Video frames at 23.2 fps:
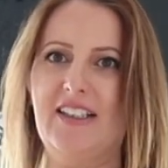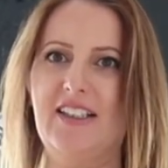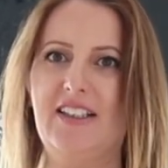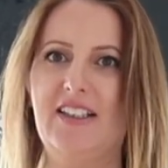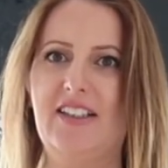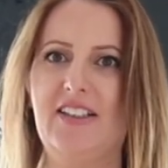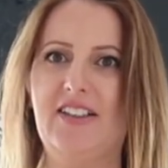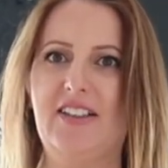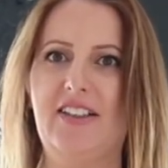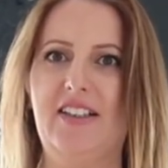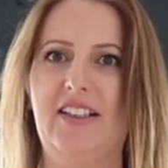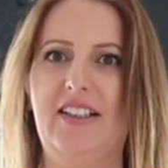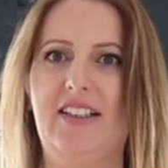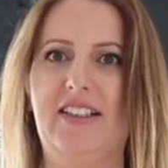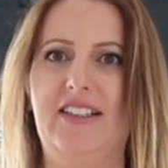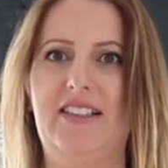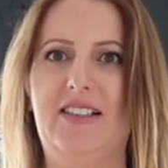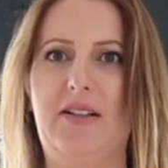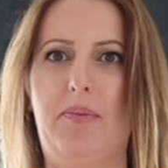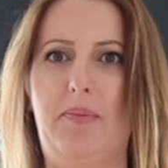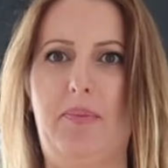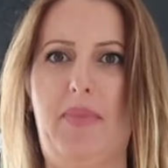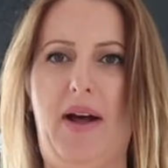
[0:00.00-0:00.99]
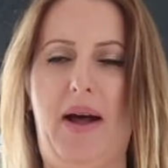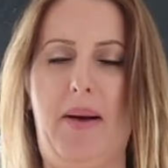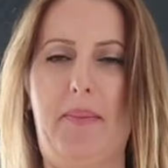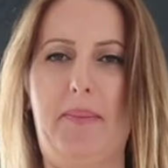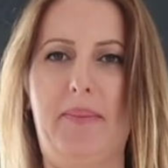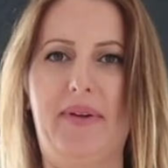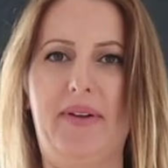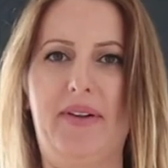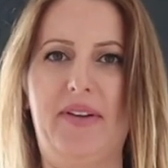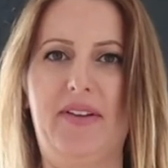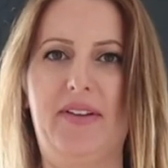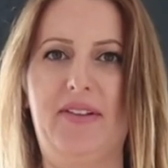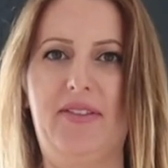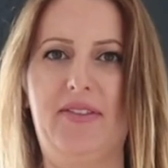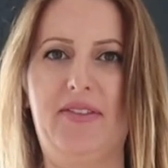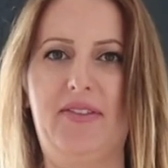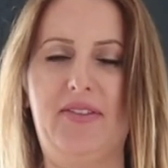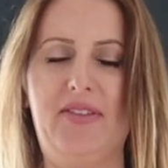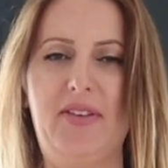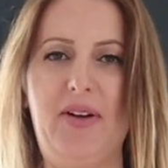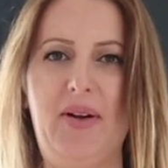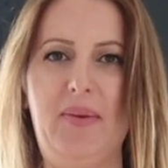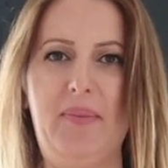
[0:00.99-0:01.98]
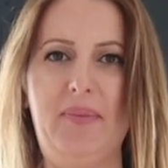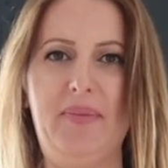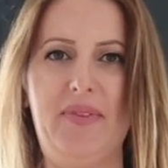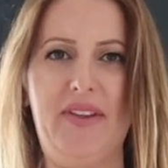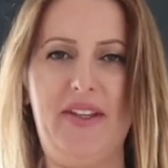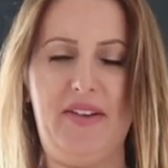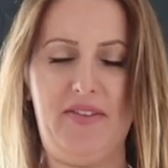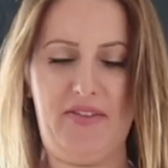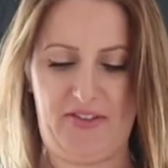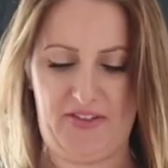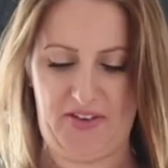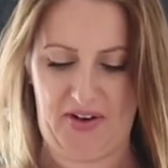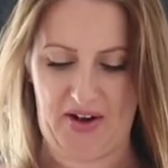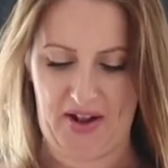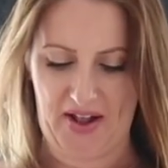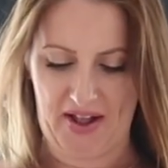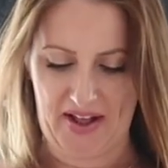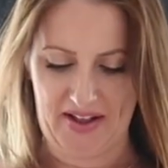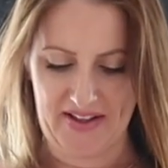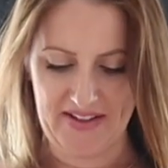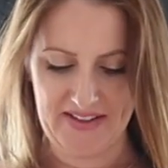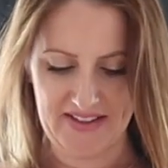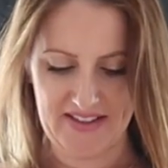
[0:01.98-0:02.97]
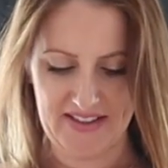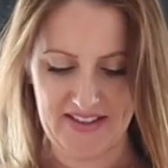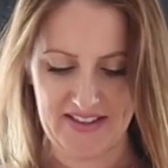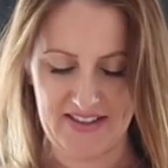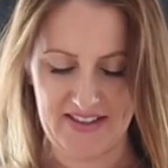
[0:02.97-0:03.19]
Here is the bump from the front.